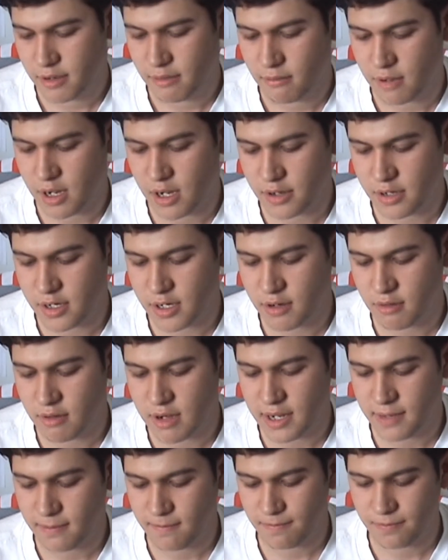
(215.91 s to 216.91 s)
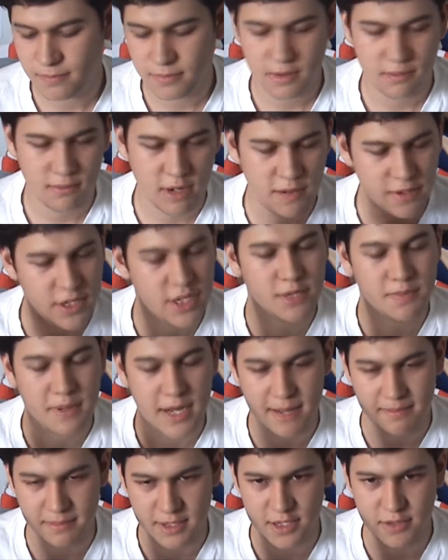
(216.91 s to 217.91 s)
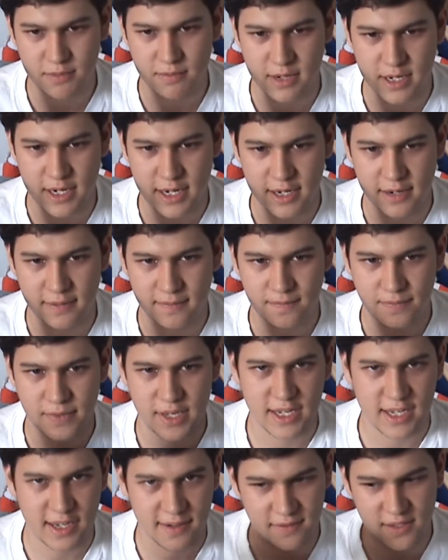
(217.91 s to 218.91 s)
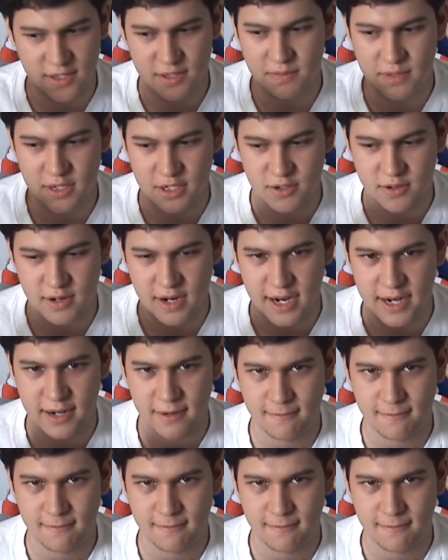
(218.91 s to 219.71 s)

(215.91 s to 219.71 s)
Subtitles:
Well, you know what? Why don't we just pop this one in and give this one a try.